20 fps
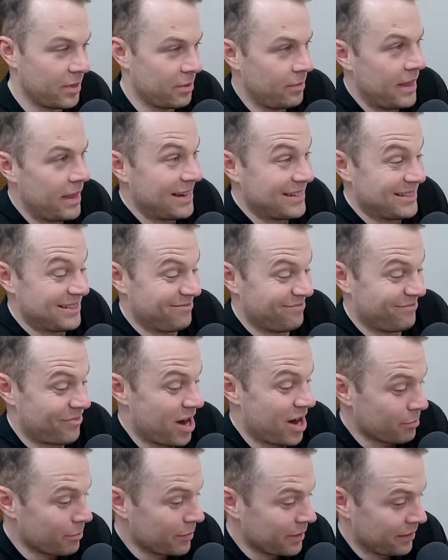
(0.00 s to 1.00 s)
next
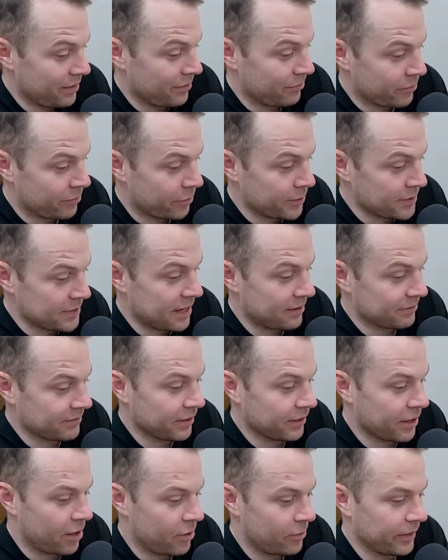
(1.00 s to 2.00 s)
ruckman at the Roos
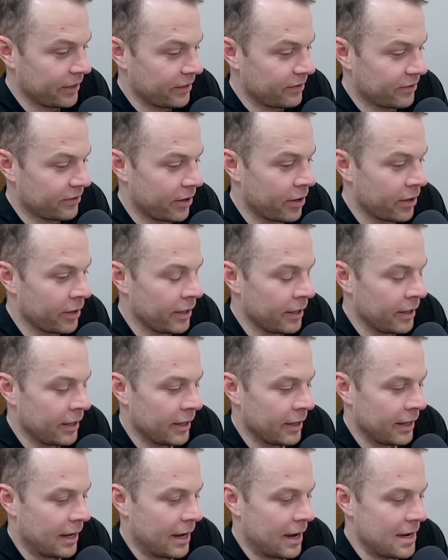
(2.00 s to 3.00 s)
after Goldie. So
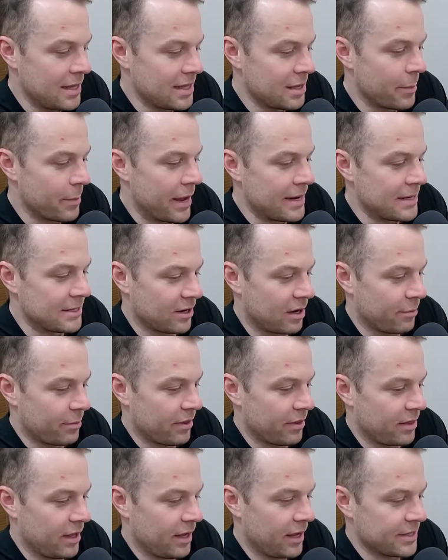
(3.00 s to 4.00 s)
in the meantime,
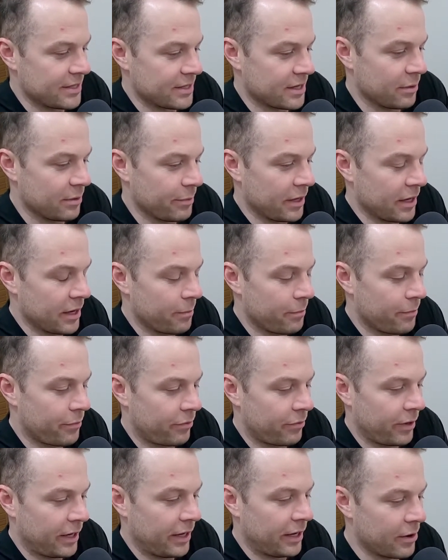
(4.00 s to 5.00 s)
I think he's going to be a
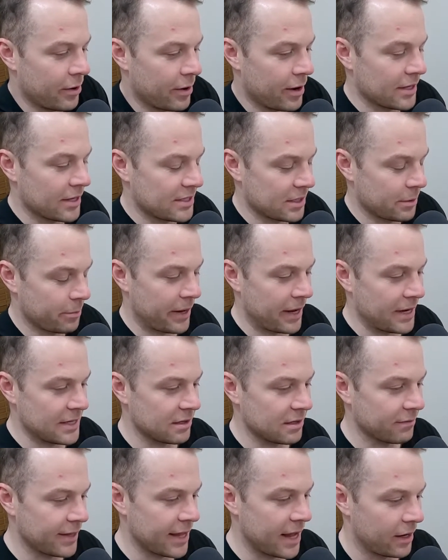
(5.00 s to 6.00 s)
pretty nice
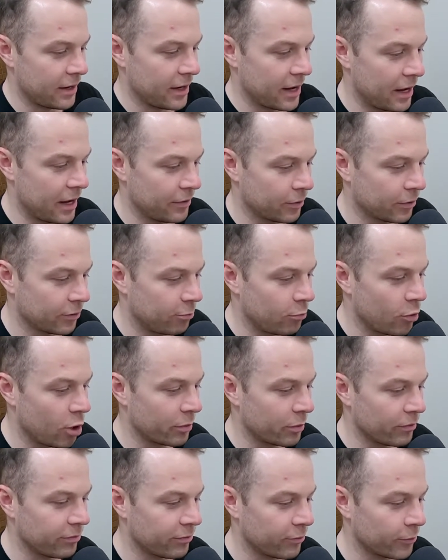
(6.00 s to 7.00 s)
piece of that North
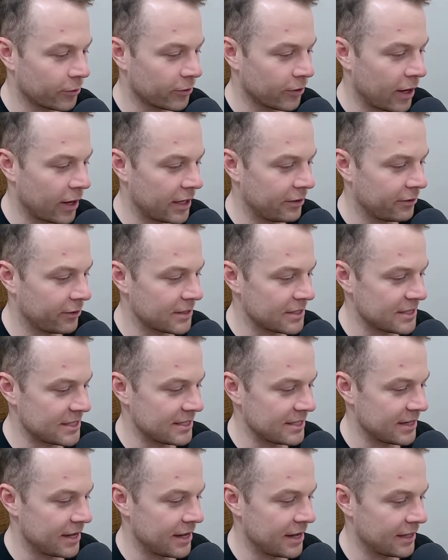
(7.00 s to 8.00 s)
Melbourne forward line. You've got
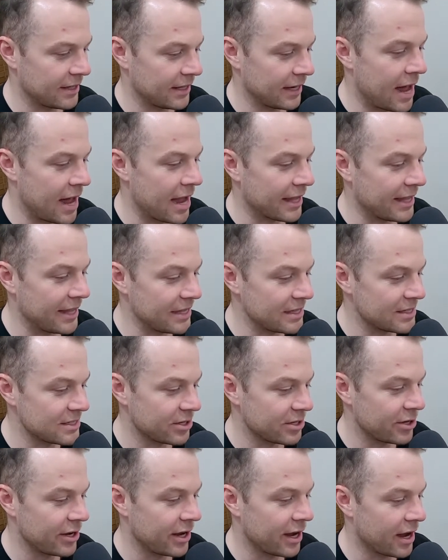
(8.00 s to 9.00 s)
Larky,
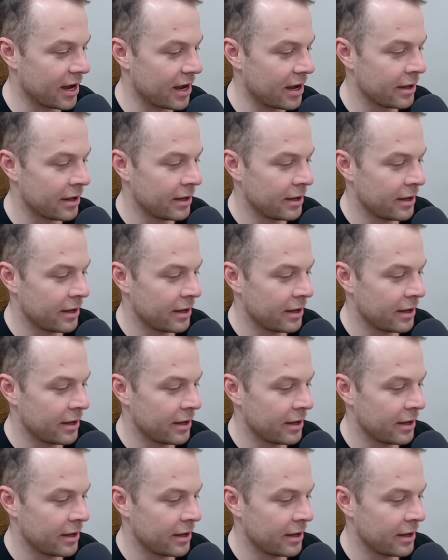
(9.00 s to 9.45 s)
Zerha,